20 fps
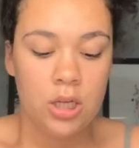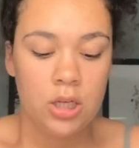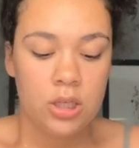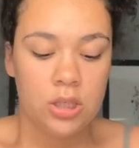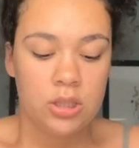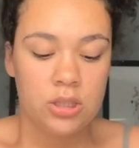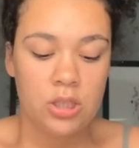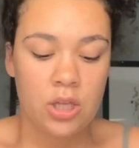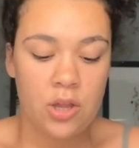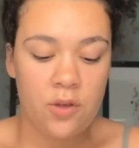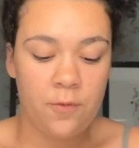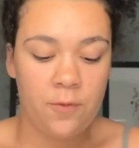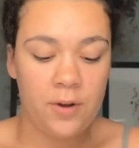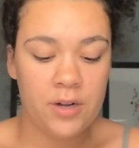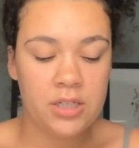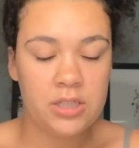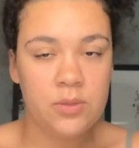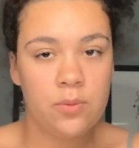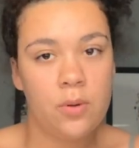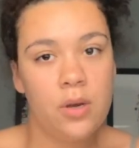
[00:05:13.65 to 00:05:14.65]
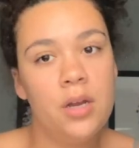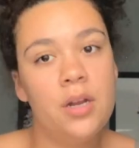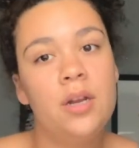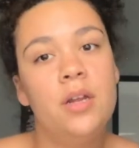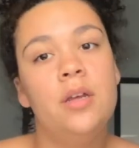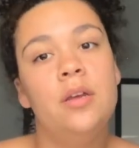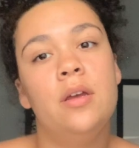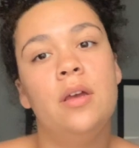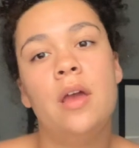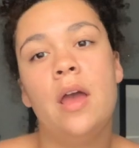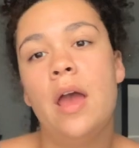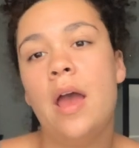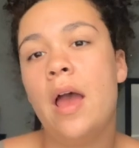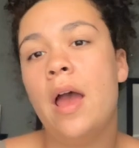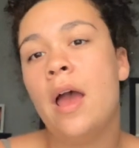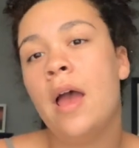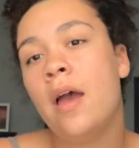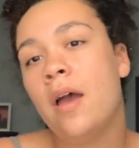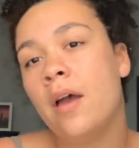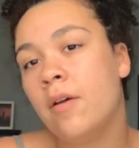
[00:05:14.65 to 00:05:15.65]
So the first one,
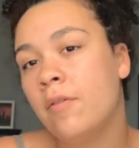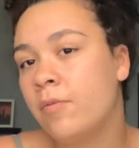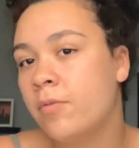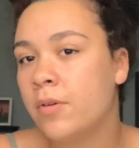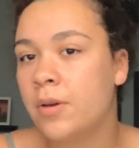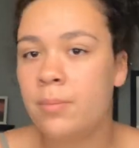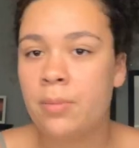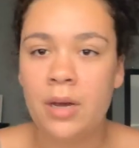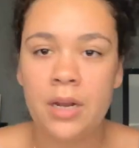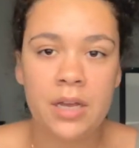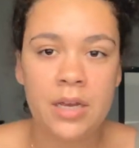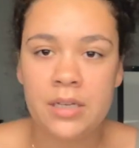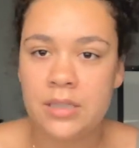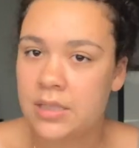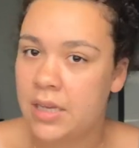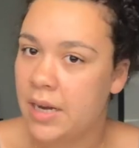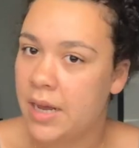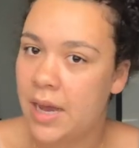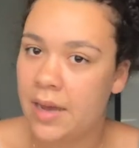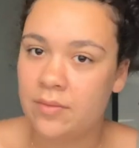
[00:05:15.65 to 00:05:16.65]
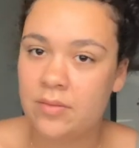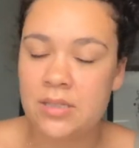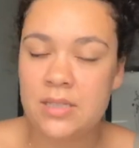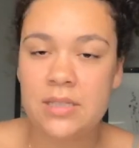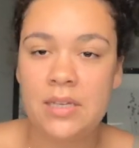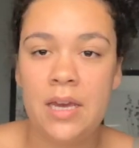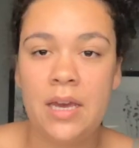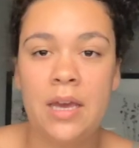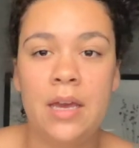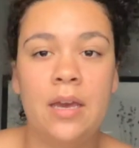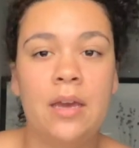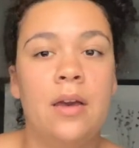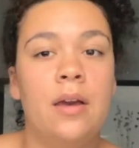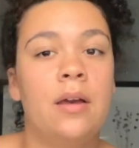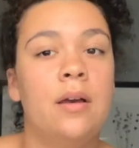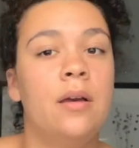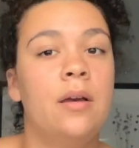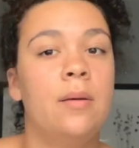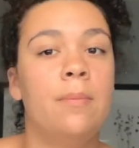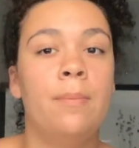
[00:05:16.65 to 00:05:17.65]
everybody is going to have to take
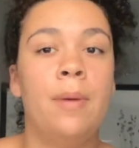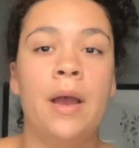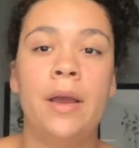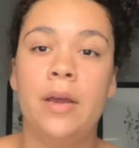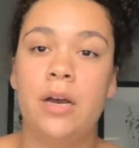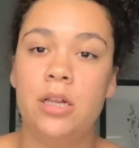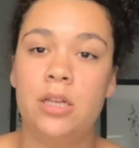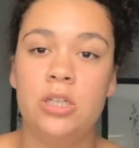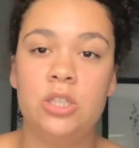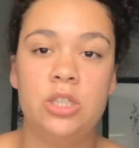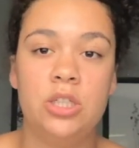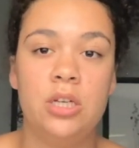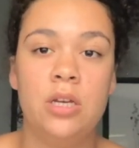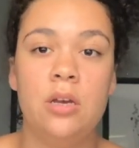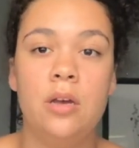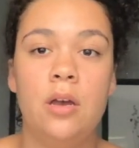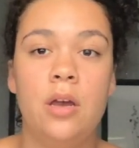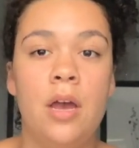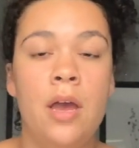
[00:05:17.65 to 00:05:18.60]
biology.